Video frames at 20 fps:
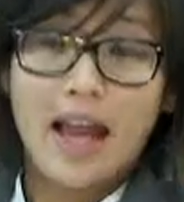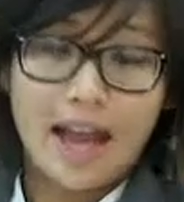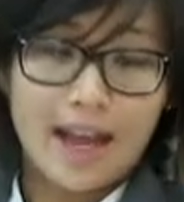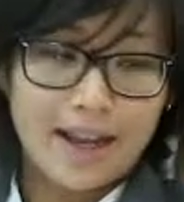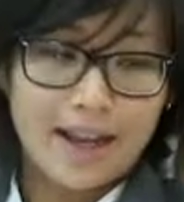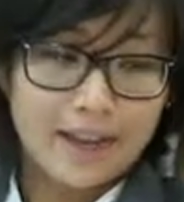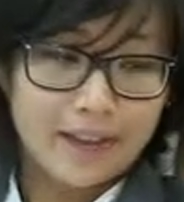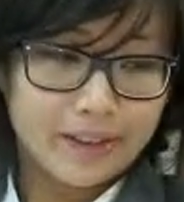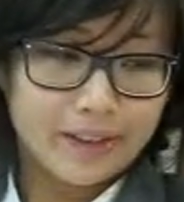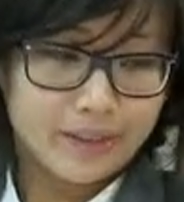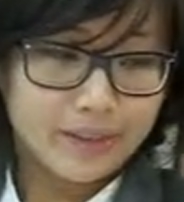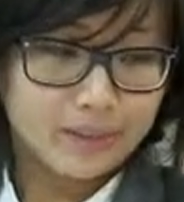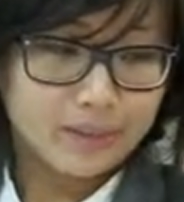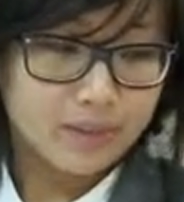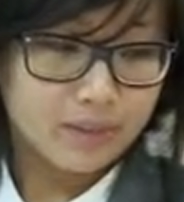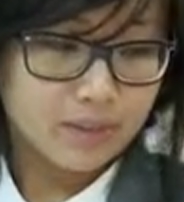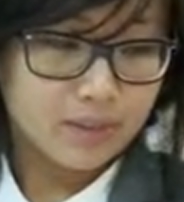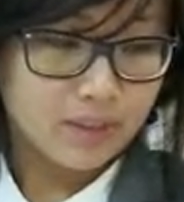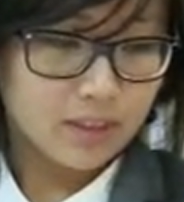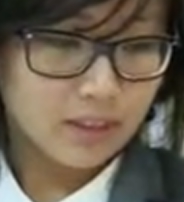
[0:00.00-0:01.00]
and
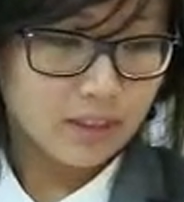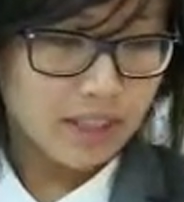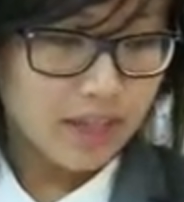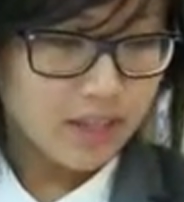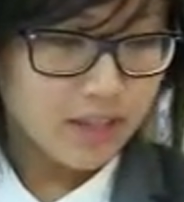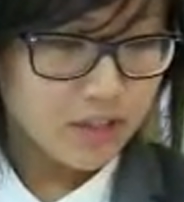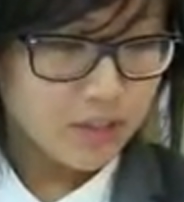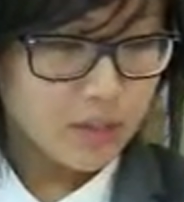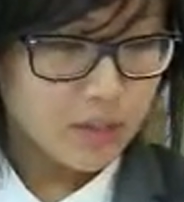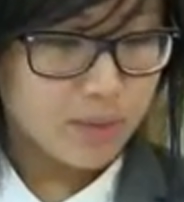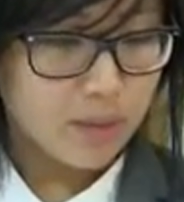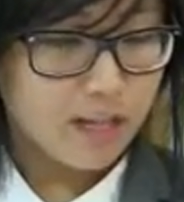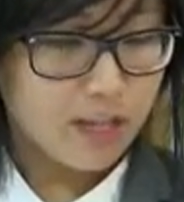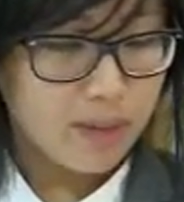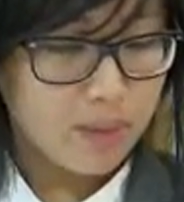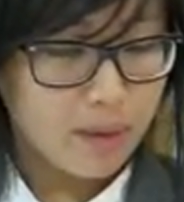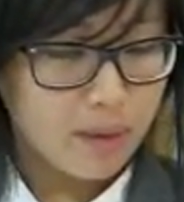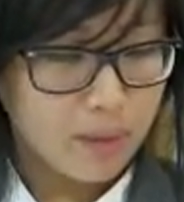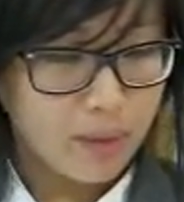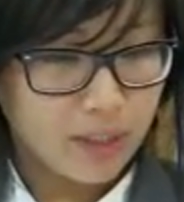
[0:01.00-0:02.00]
countries will
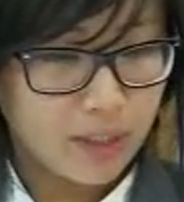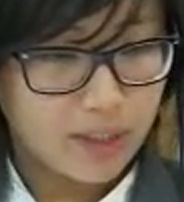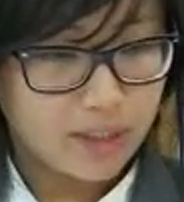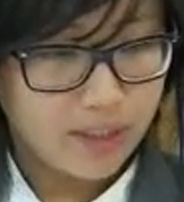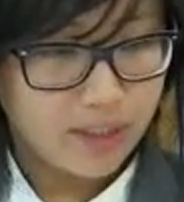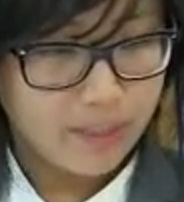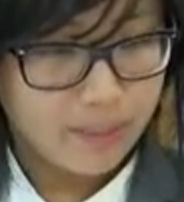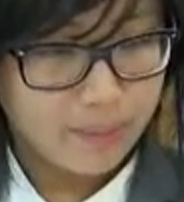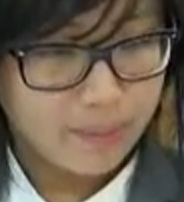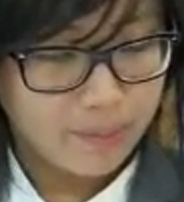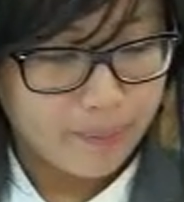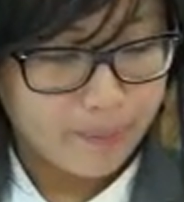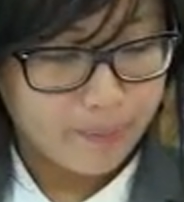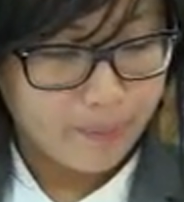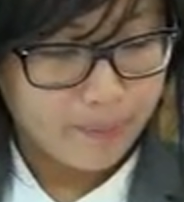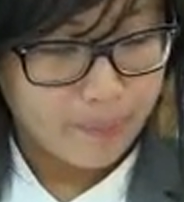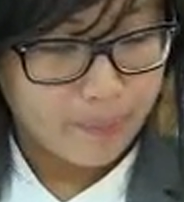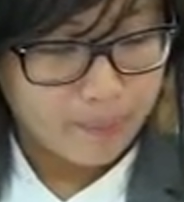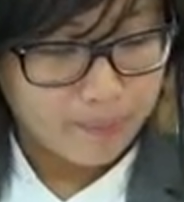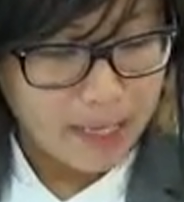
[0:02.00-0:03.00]
come up with
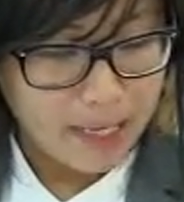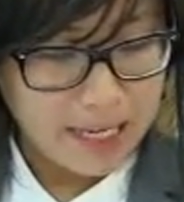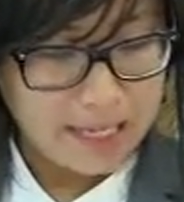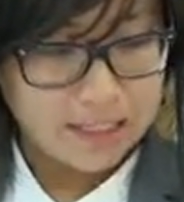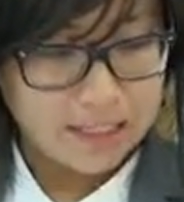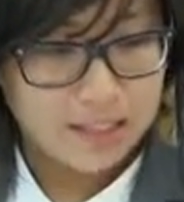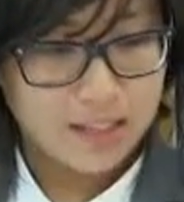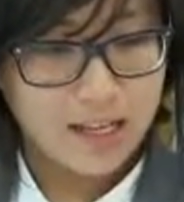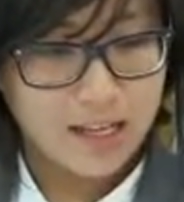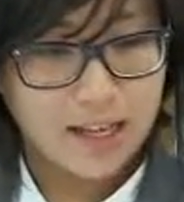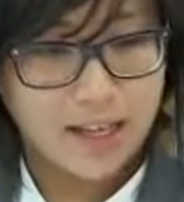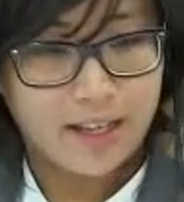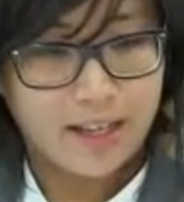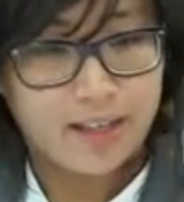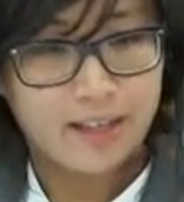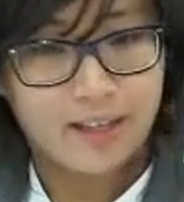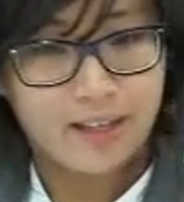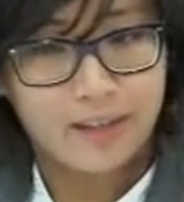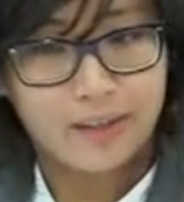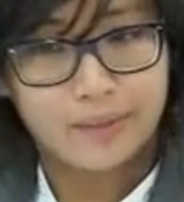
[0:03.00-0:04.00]
means
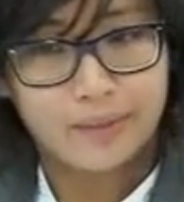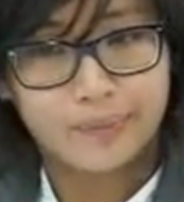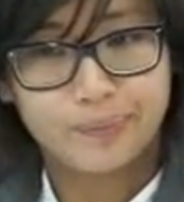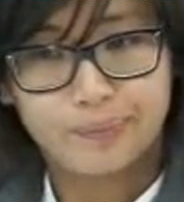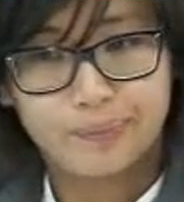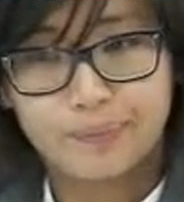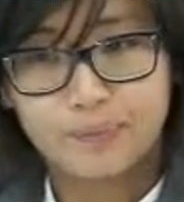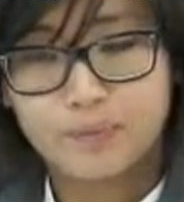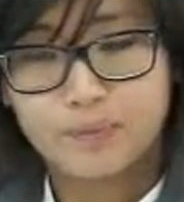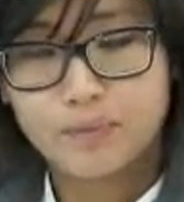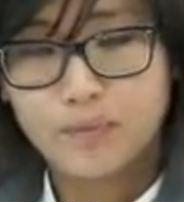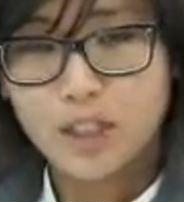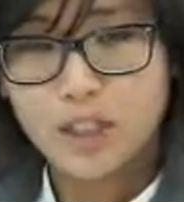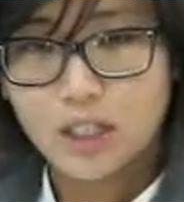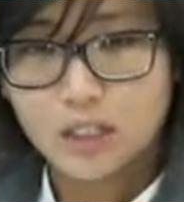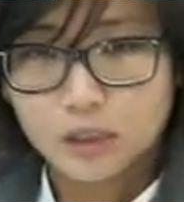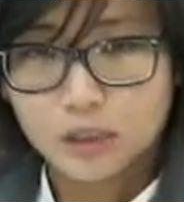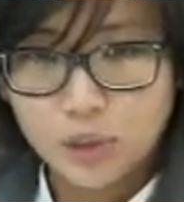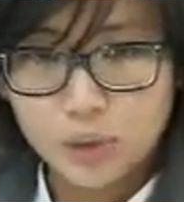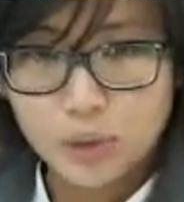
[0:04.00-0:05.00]
and
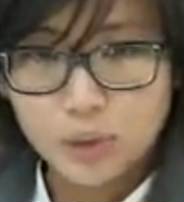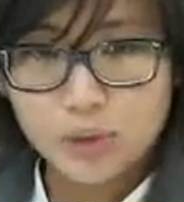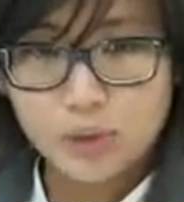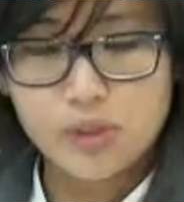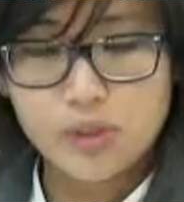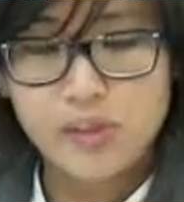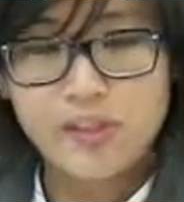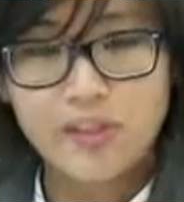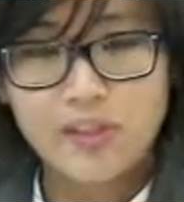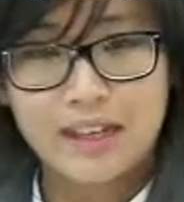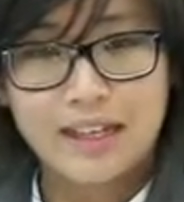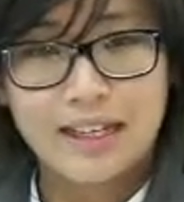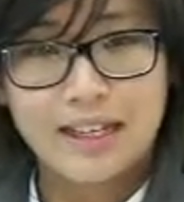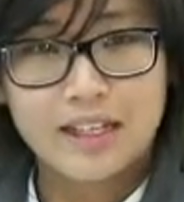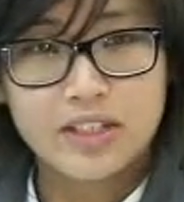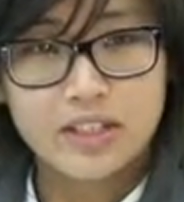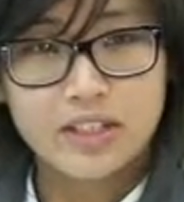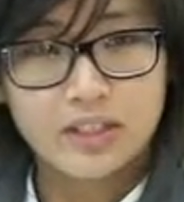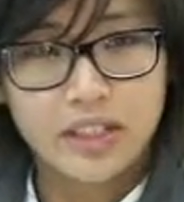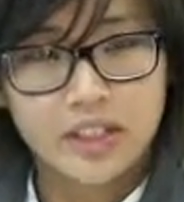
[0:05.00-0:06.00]
tools,
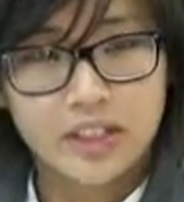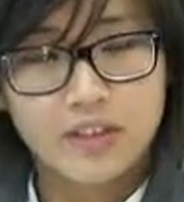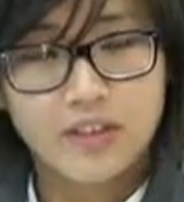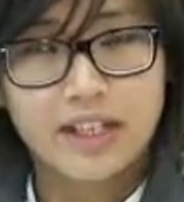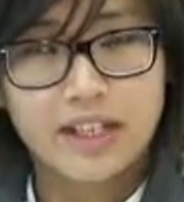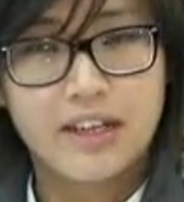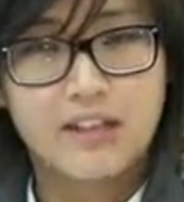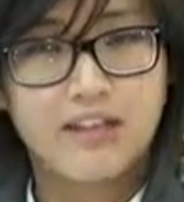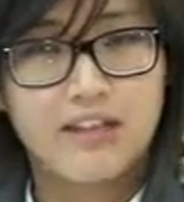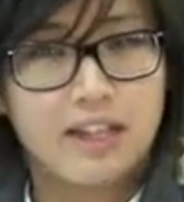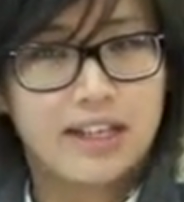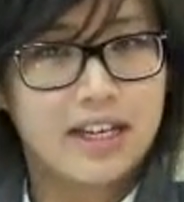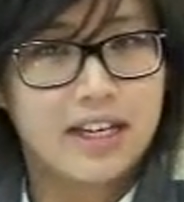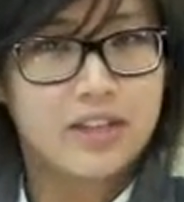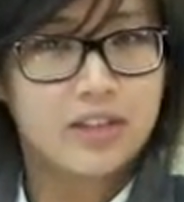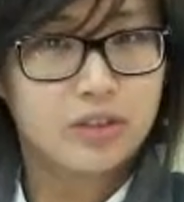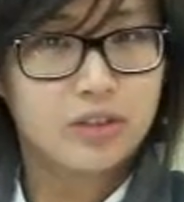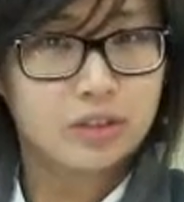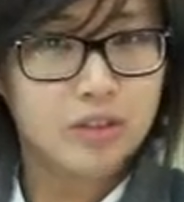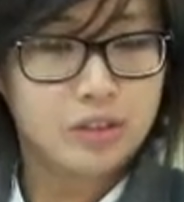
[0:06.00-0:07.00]
innovative
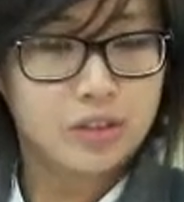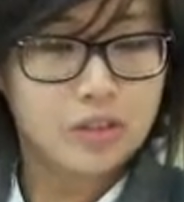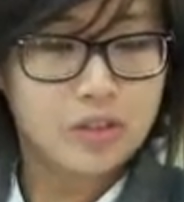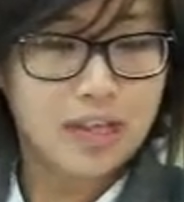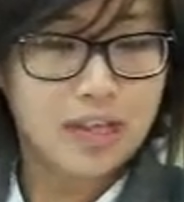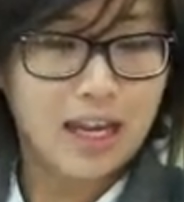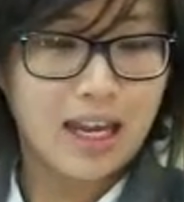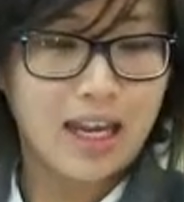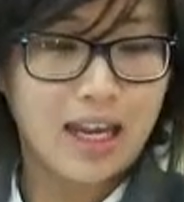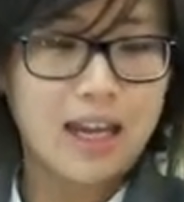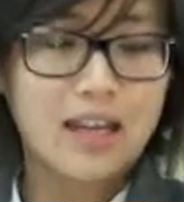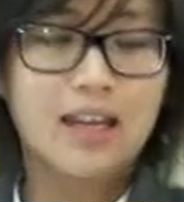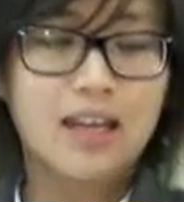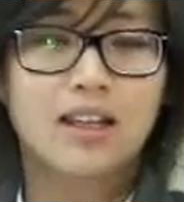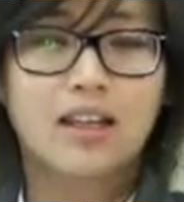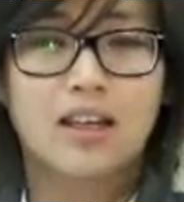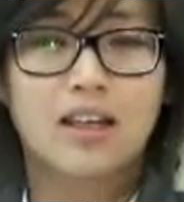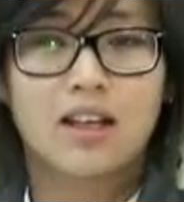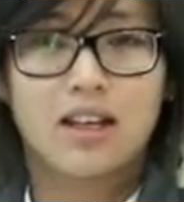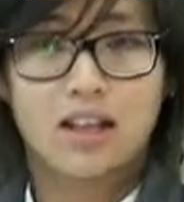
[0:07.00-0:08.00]
financial tools
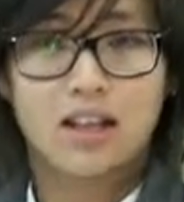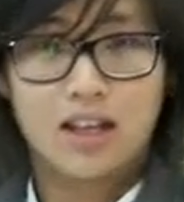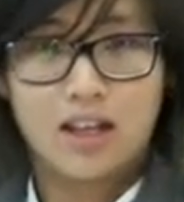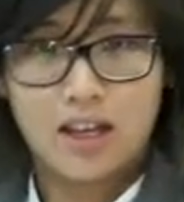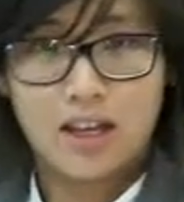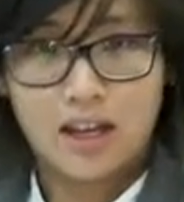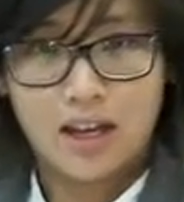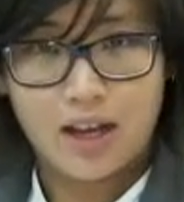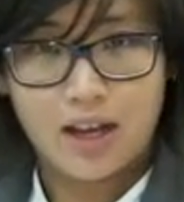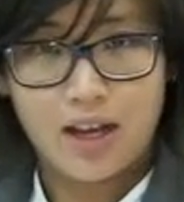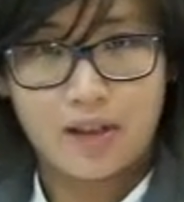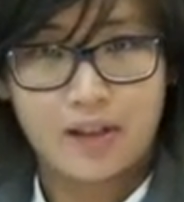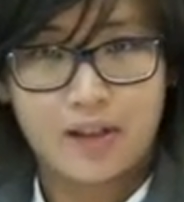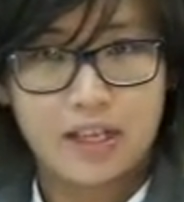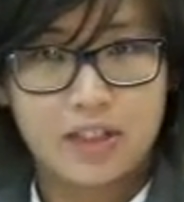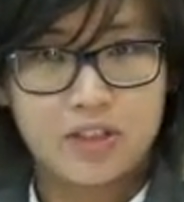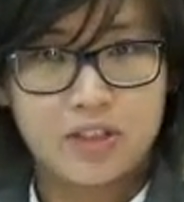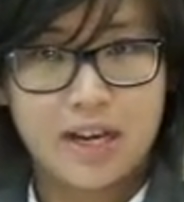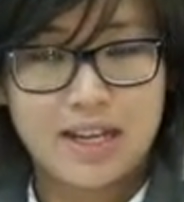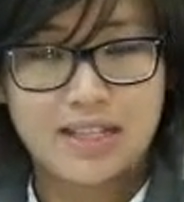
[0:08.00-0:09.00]
in
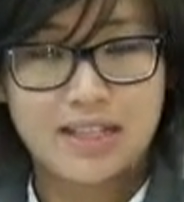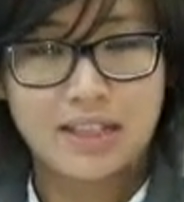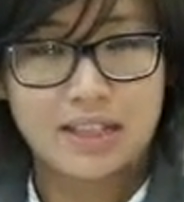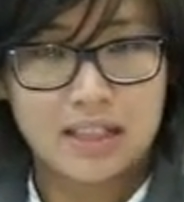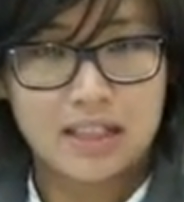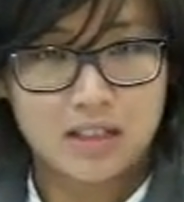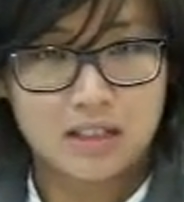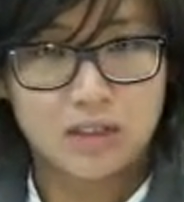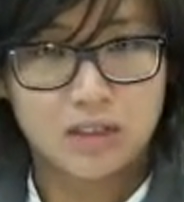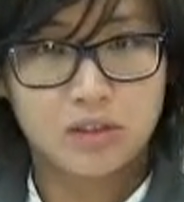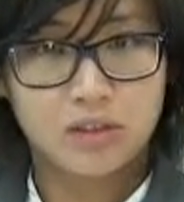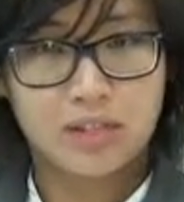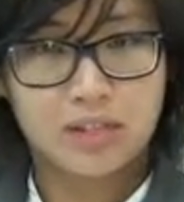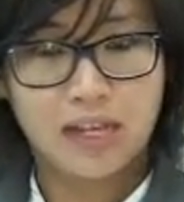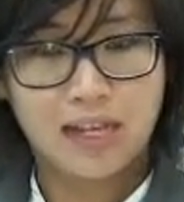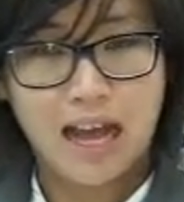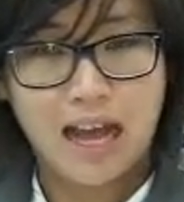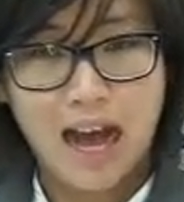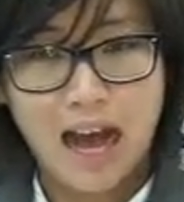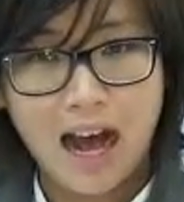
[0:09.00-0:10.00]
addressing these goals
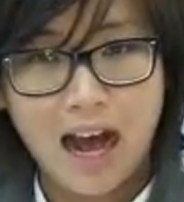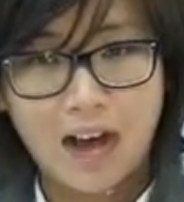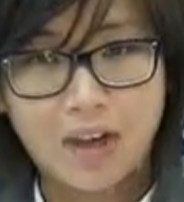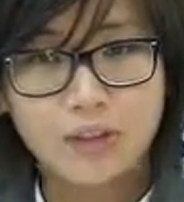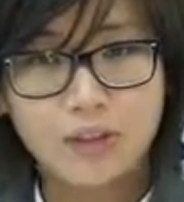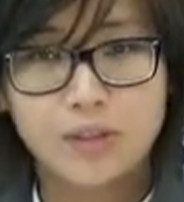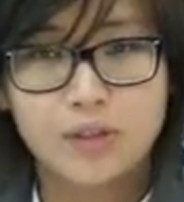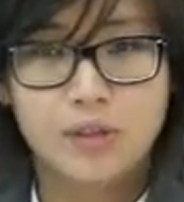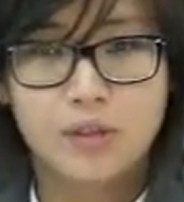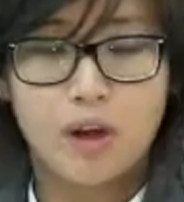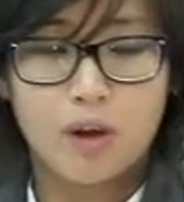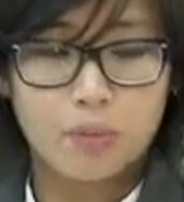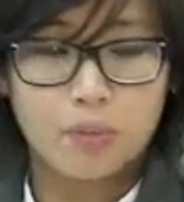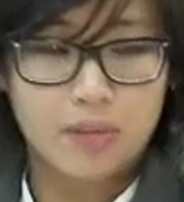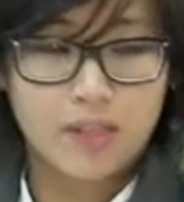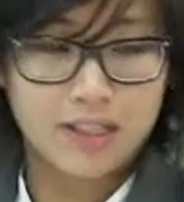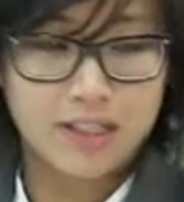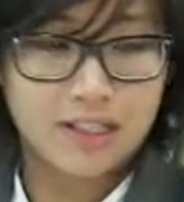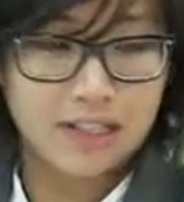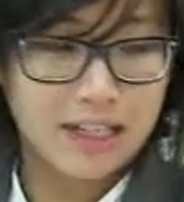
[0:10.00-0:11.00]
and how to
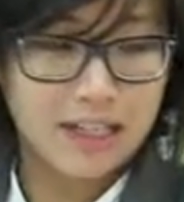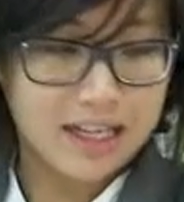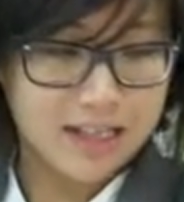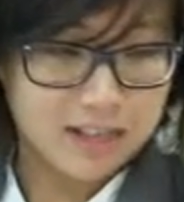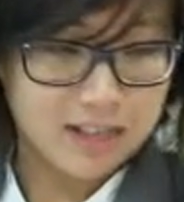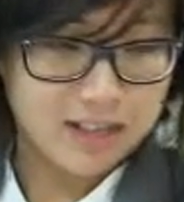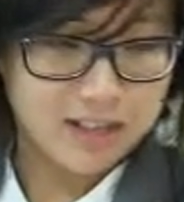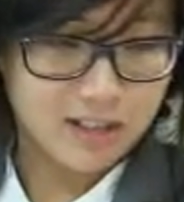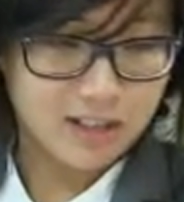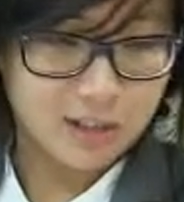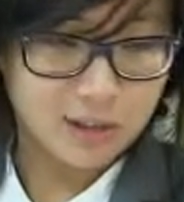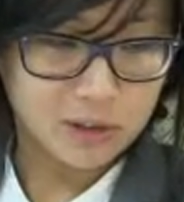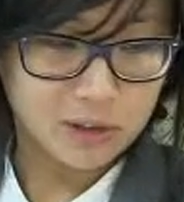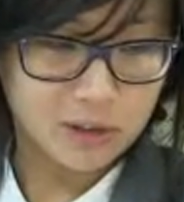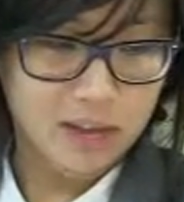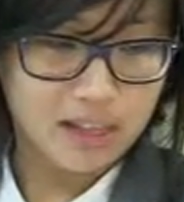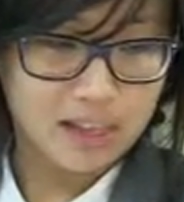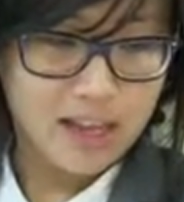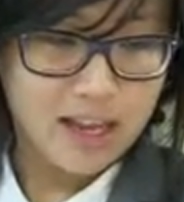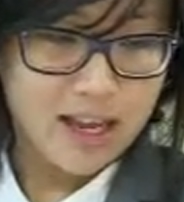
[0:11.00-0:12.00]
operationalize these
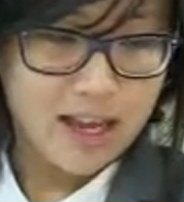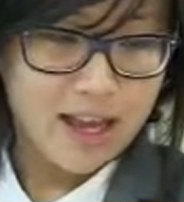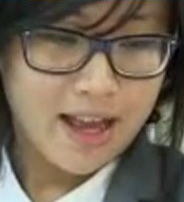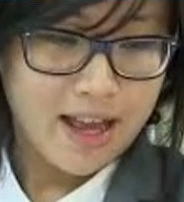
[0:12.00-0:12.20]
goals.